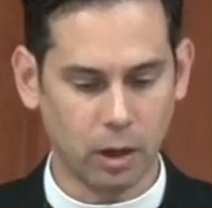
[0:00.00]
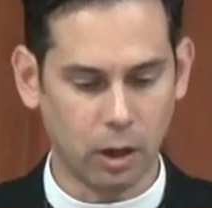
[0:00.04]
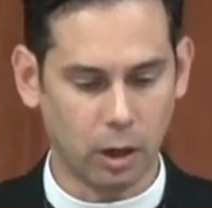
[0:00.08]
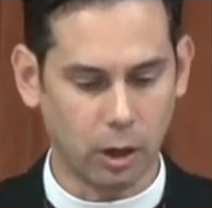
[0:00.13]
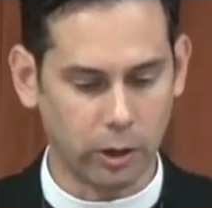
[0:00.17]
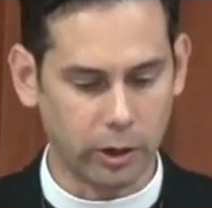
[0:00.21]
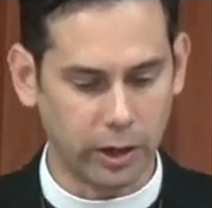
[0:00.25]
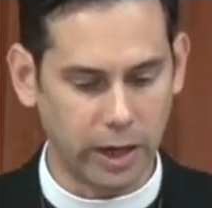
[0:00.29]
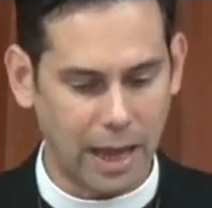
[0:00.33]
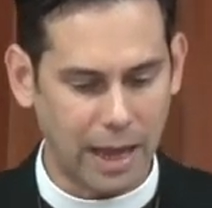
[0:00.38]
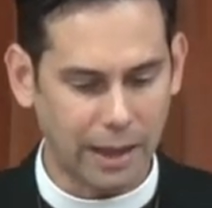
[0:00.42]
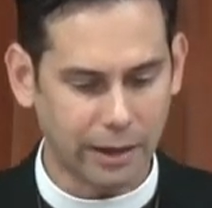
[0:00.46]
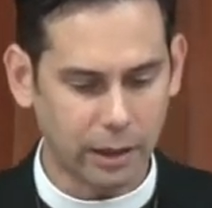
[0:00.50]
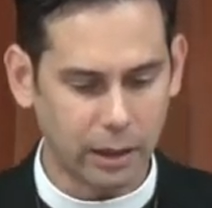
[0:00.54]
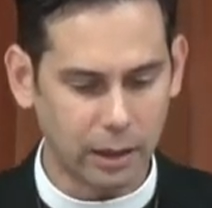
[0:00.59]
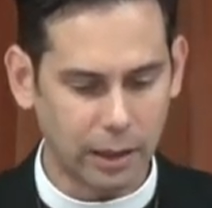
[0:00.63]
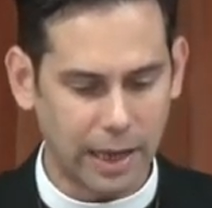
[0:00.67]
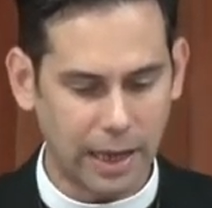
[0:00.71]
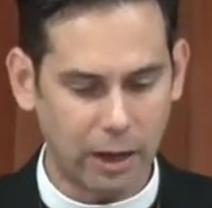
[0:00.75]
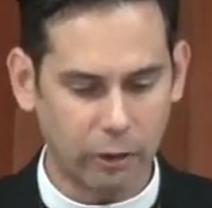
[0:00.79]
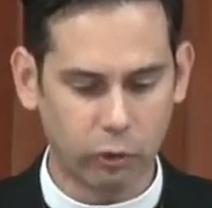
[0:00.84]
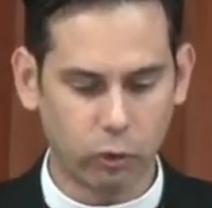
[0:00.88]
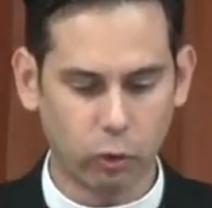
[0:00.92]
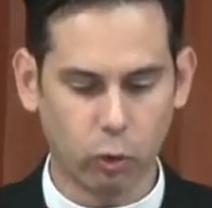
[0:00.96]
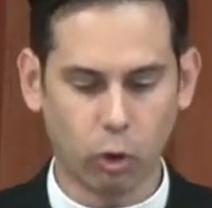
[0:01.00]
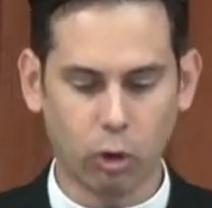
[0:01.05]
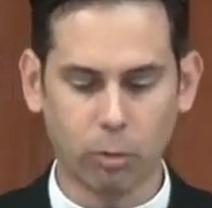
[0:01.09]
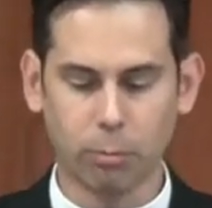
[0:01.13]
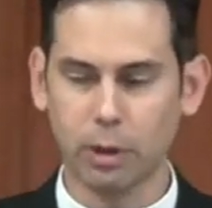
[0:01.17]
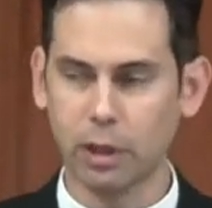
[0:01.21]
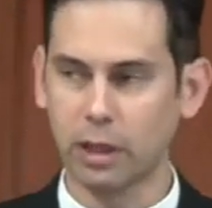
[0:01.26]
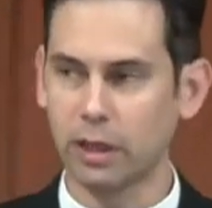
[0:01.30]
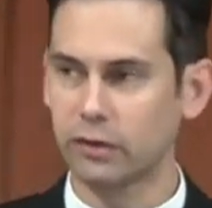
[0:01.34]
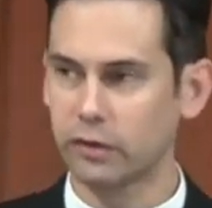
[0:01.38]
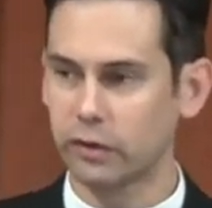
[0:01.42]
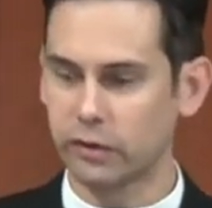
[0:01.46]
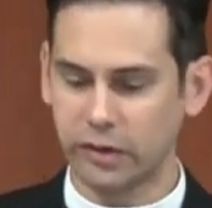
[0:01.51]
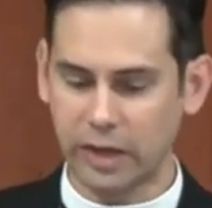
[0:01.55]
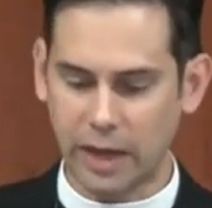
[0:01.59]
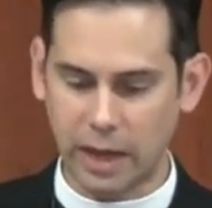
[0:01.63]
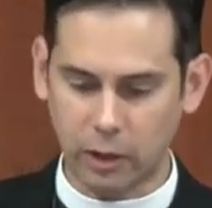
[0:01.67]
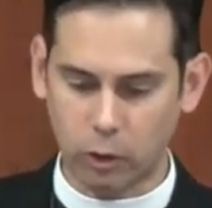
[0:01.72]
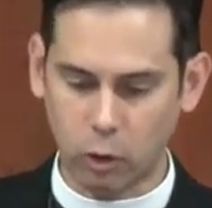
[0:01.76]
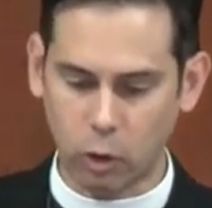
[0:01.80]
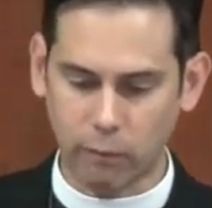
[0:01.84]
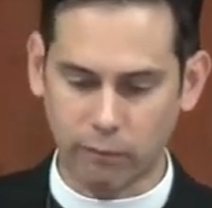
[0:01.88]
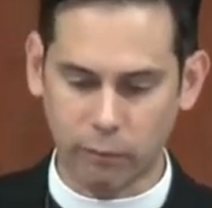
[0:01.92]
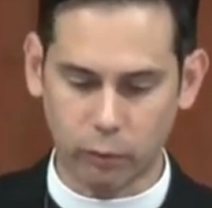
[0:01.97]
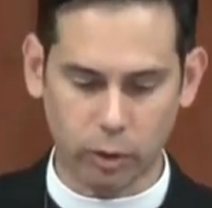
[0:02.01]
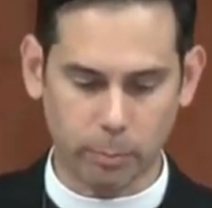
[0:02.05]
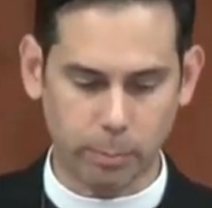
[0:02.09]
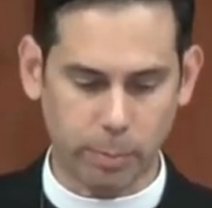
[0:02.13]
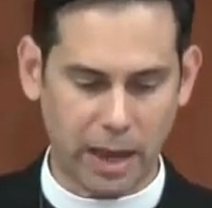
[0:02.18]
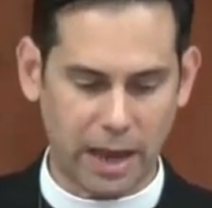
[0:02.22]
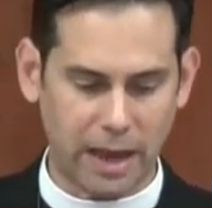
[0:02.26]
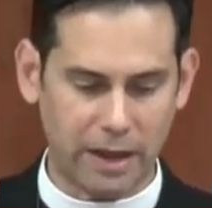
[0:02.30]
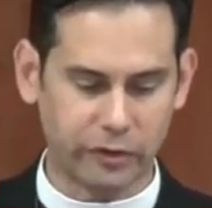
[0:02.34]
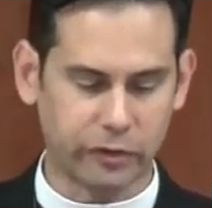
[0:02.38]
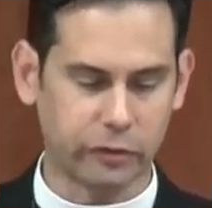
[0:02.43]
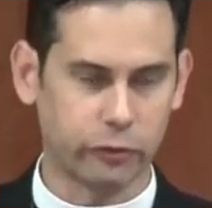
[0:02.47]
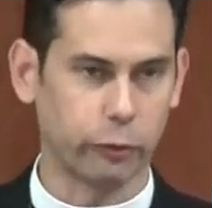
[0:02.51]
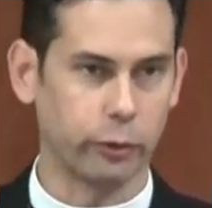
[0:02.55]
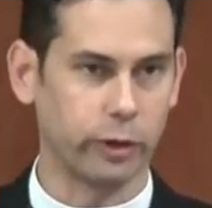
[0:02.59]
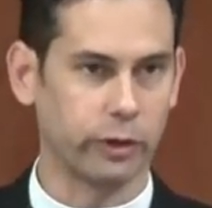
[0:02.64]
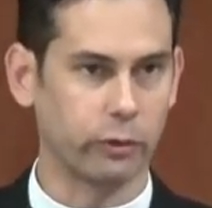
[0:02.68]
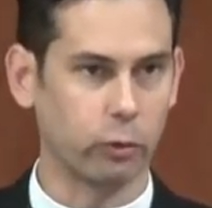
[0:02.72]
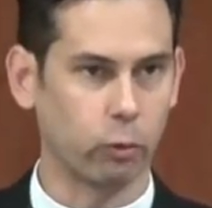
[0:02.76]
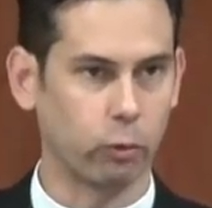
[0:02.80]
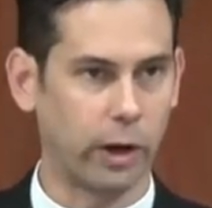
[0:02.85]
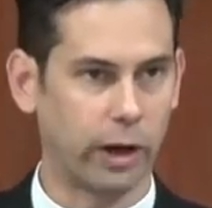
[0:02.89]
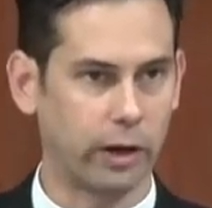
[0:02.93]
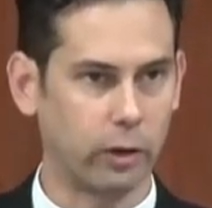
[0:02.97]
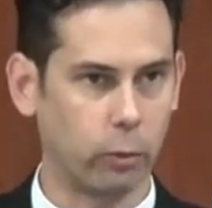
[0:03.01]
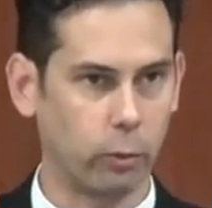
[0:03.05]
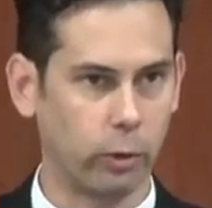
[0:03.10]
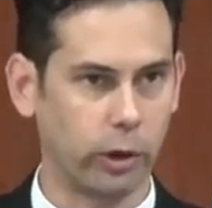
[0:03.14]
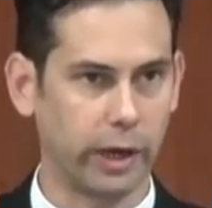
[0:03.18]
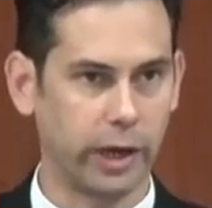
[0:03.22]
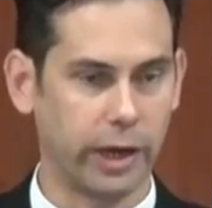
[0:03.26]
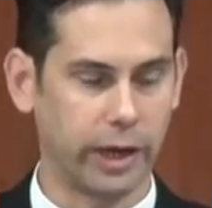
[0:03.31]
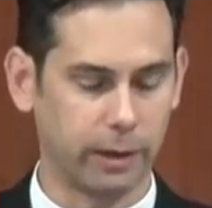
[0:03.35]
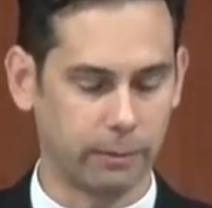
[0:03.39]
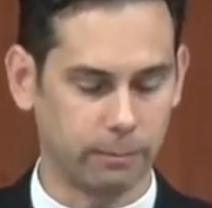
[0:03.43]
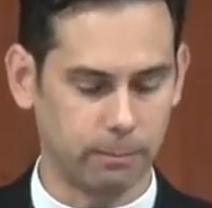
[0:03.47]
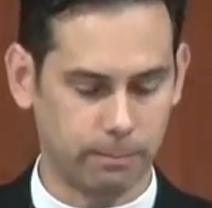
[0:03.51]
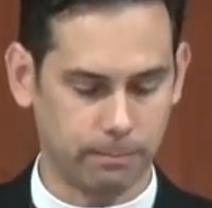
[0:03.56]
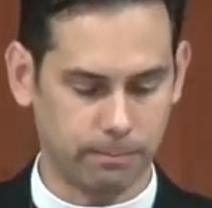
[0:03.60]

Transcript: are not allowed normally to take over a pastorate right away.